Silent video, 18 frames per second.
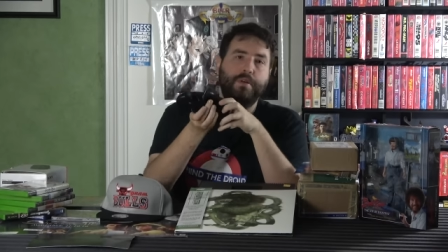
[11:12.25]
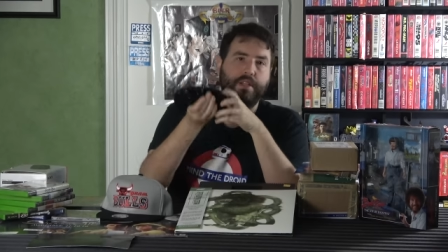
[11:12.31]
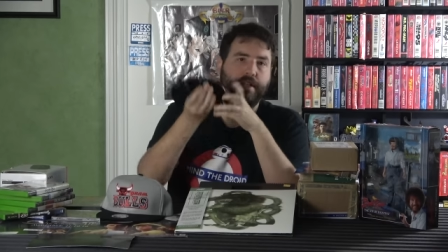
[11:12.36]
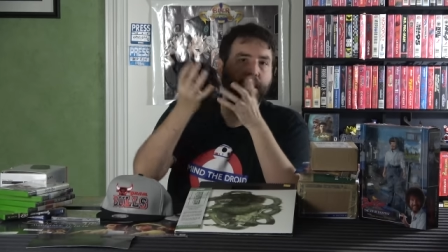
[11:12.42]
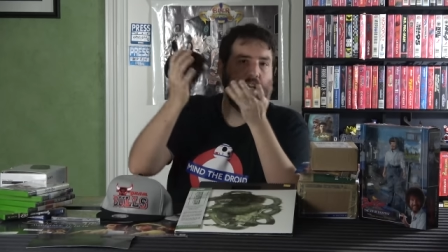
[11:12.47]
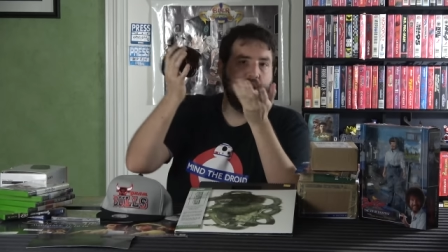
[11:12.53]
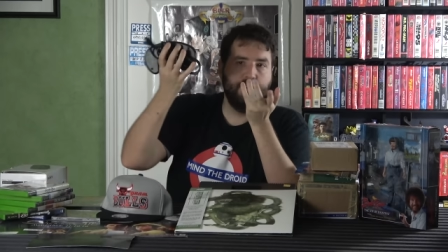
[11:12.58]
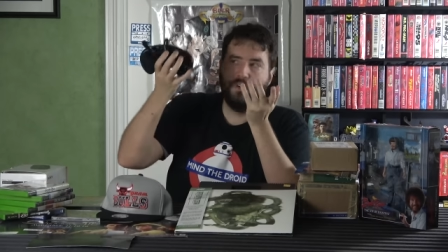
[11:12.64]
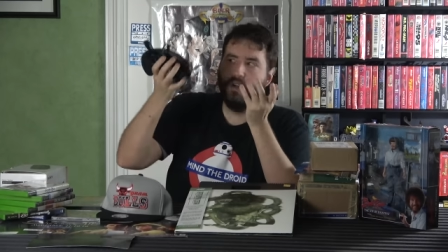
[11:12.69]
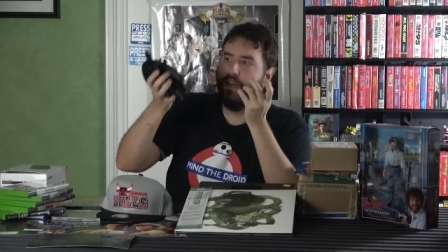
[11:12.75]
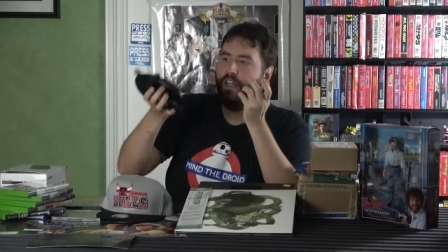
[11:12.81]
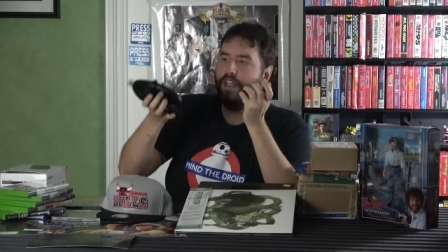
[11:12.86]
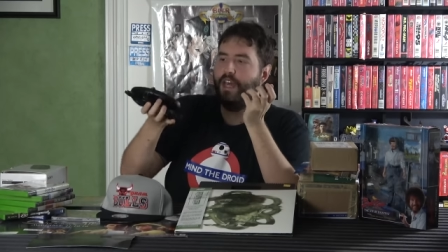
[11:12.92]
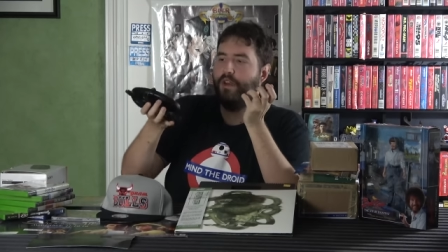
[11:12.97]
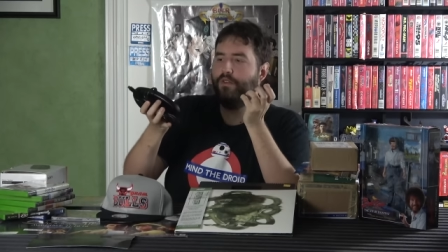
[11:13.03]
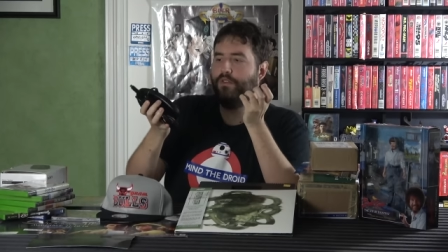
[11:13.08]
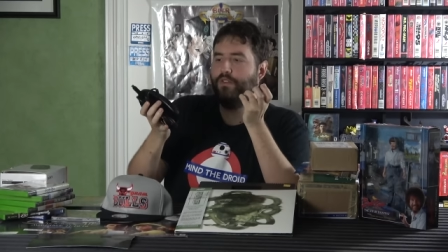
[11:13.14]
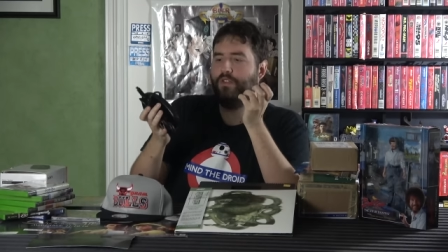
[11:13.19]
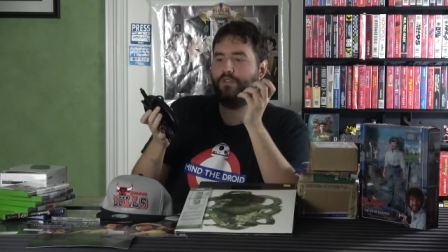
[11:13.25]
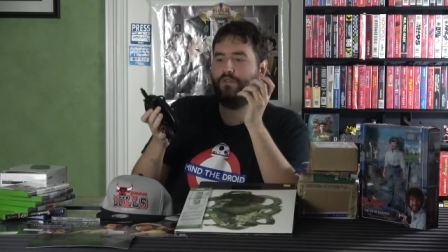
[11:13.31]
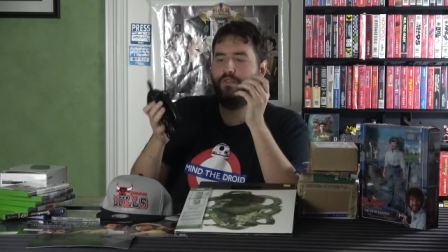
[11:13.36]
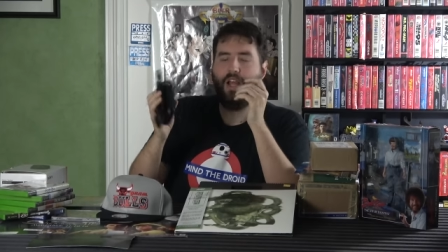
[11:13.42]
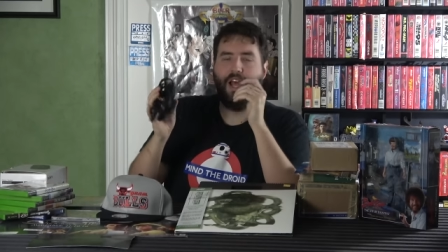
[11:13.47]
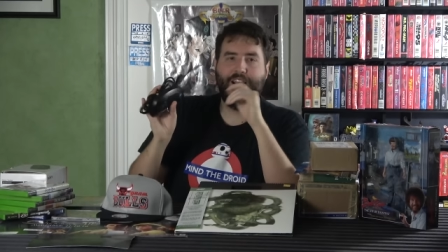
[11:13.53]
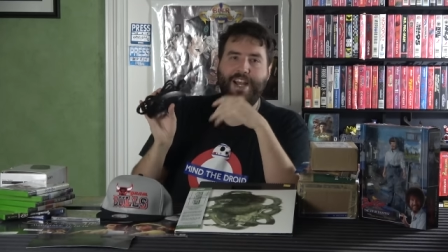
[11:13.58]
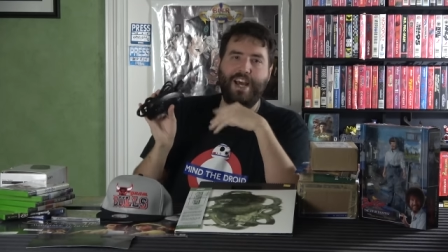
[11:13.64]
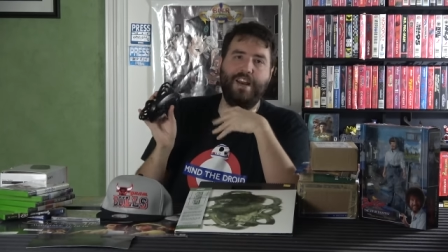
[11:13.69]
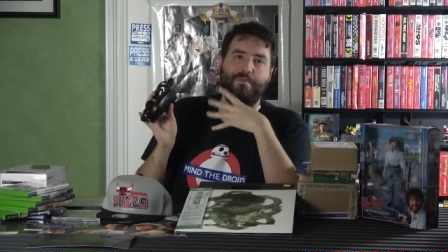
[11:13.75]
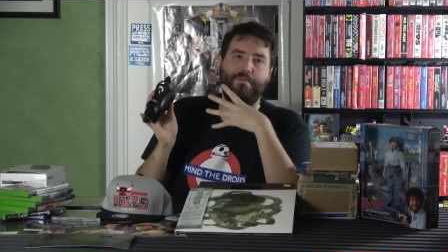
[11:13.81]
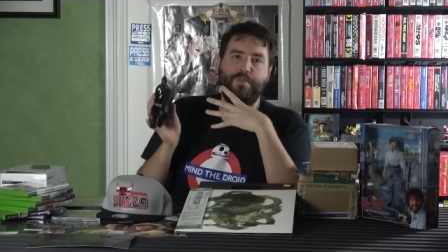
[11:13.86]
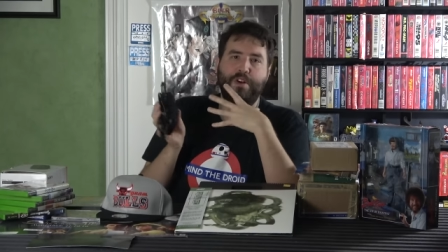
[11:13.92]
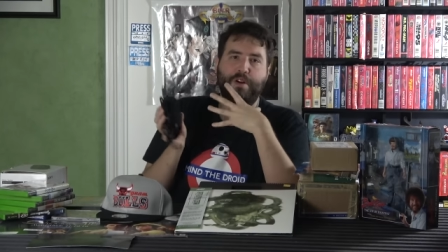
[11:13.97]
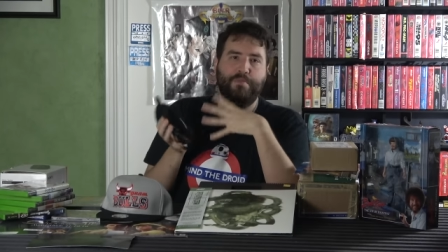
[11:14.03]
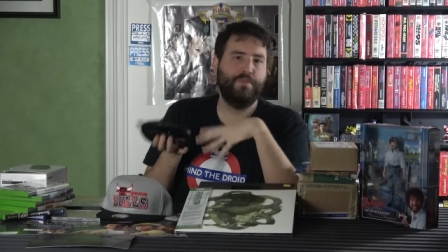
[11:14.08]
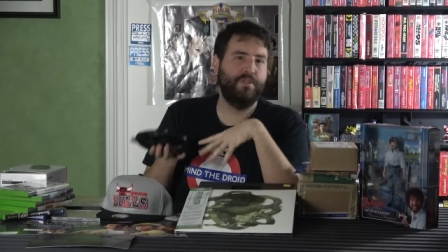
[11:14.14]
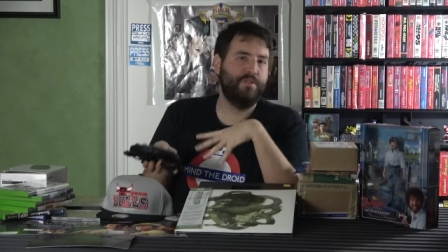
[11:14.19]
but really that was just I got it
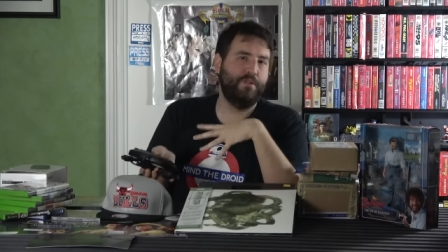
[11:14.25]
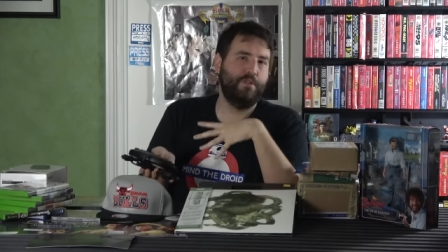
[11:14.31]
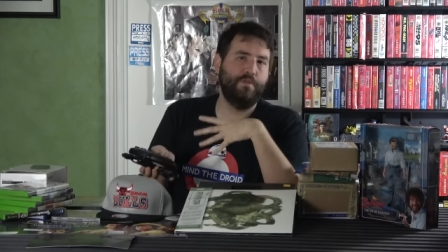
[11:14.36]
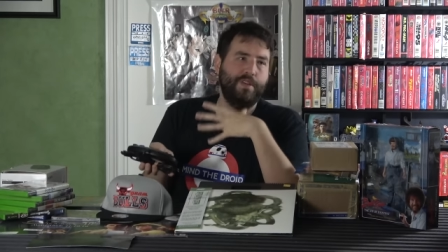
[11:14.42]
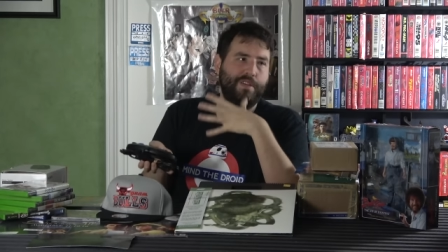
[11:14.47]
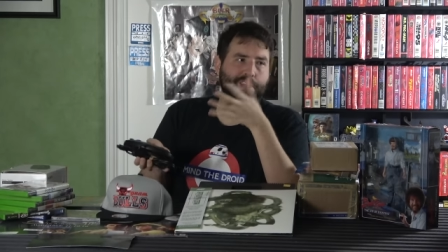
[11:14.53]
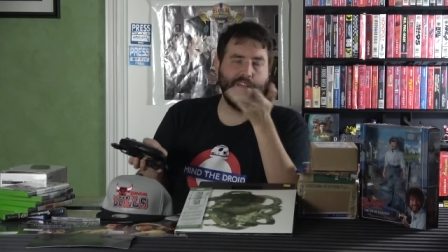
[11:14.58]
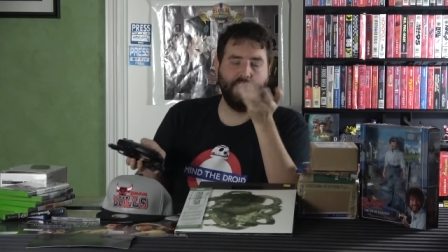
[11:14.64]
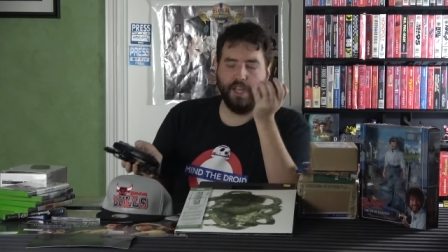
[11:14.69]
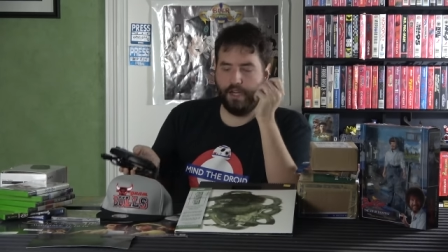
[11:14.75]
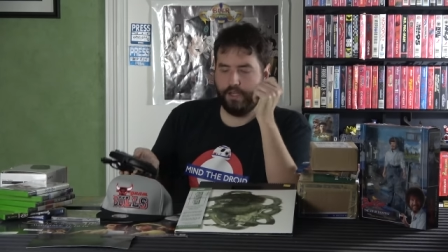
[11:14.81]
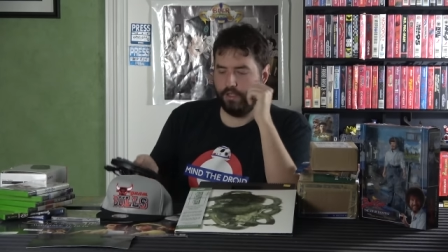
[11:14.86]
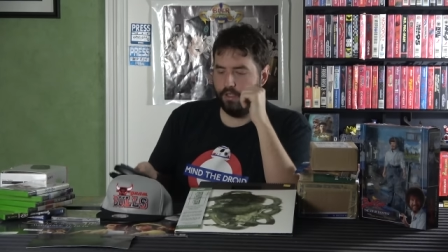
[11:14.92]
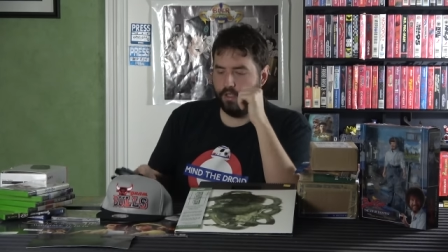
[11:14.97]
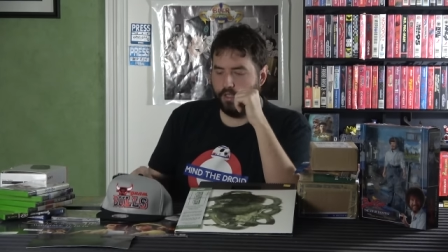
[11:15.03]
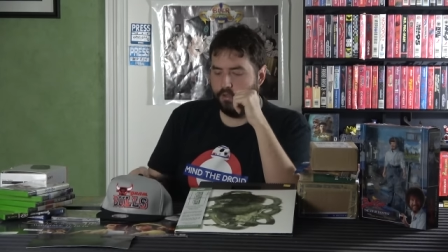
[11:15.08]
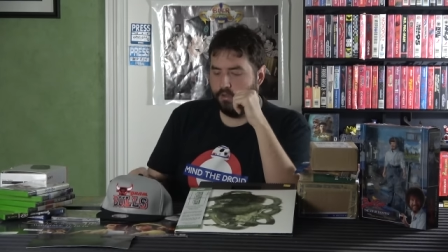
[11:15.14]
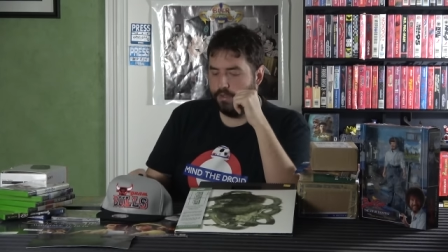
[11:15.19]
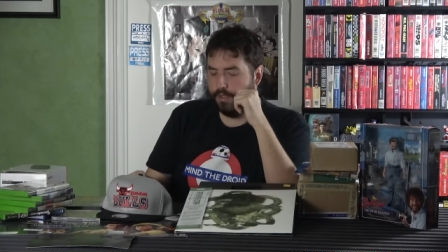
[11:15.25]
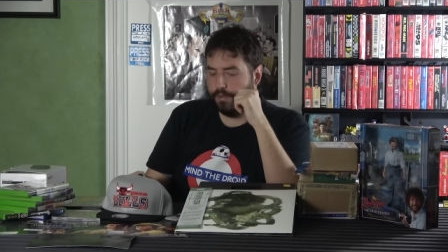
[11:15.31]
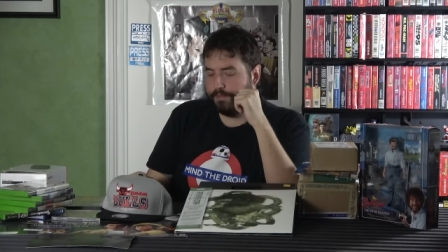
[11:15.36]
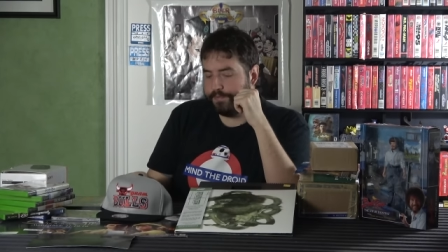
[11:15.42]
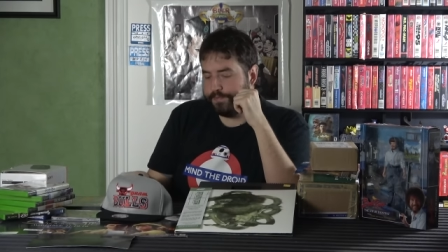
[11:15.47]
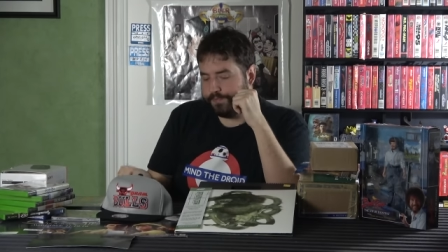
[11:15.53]
more to preserve it than to actually use it.